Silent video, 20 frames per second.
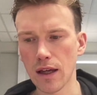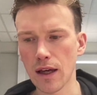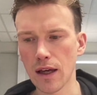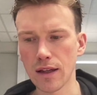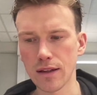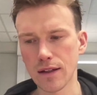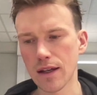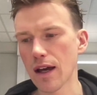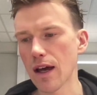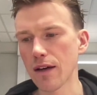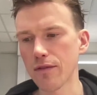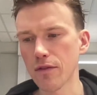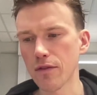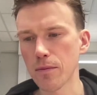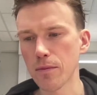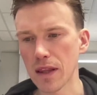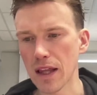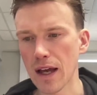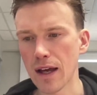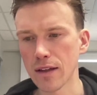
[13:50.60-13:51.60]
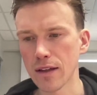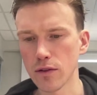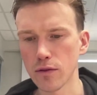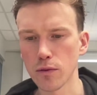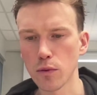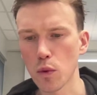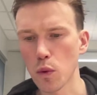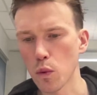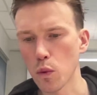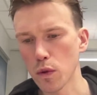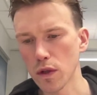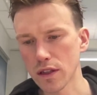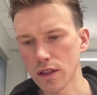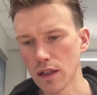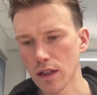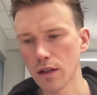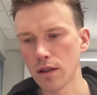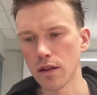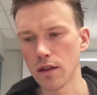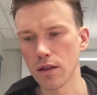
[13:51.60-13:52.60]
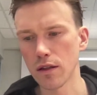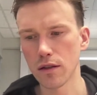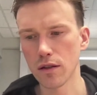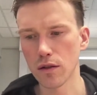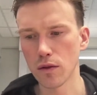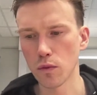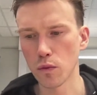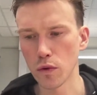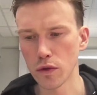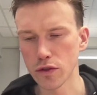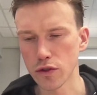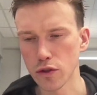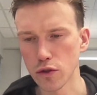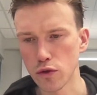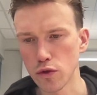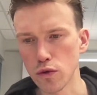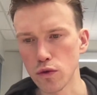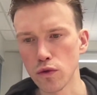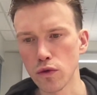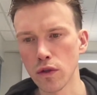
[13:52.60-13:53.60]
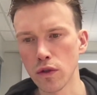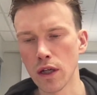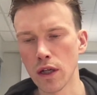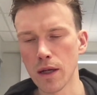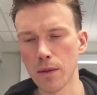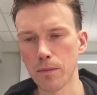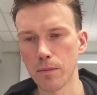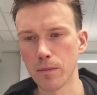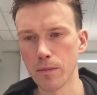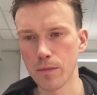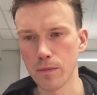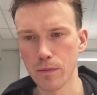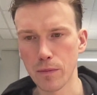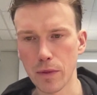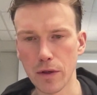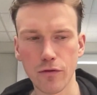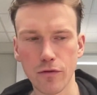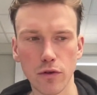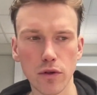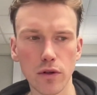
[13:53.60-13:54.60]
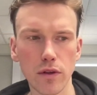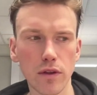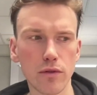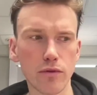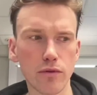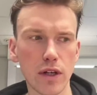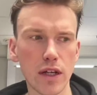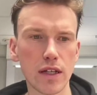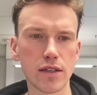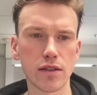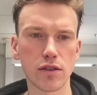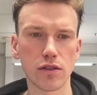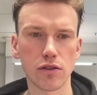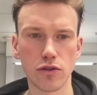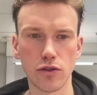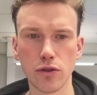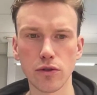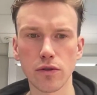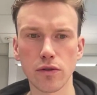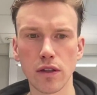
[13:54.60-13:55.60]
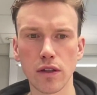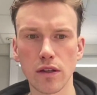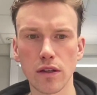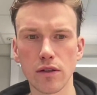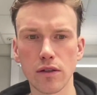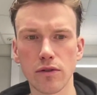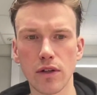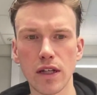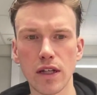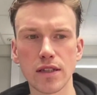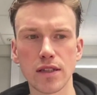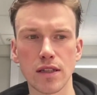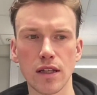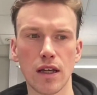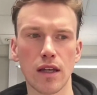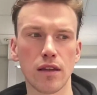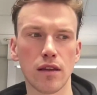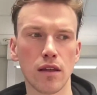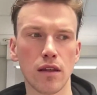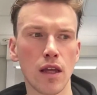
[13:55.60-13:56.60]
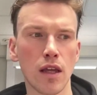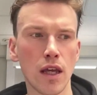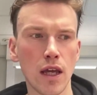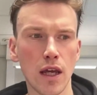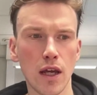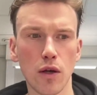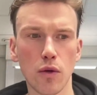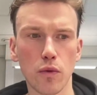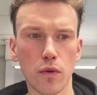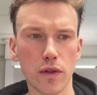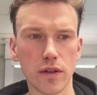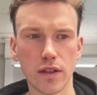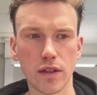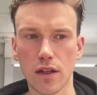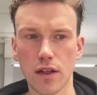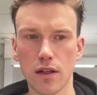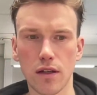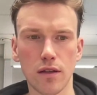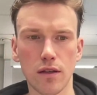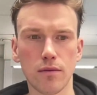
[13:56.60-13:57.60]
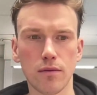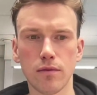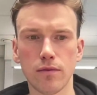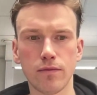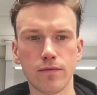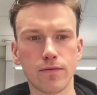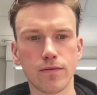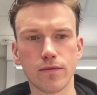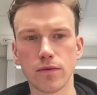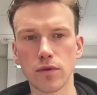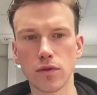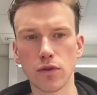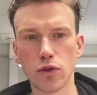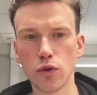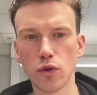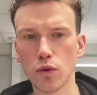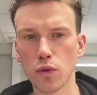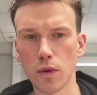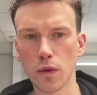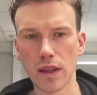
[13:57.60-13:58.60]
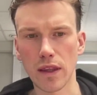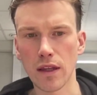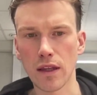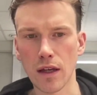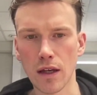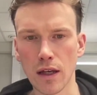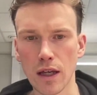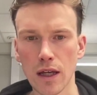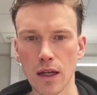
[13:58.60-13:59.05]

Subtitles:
and have a plan of what I want to do before the race, during the race, and what I do with the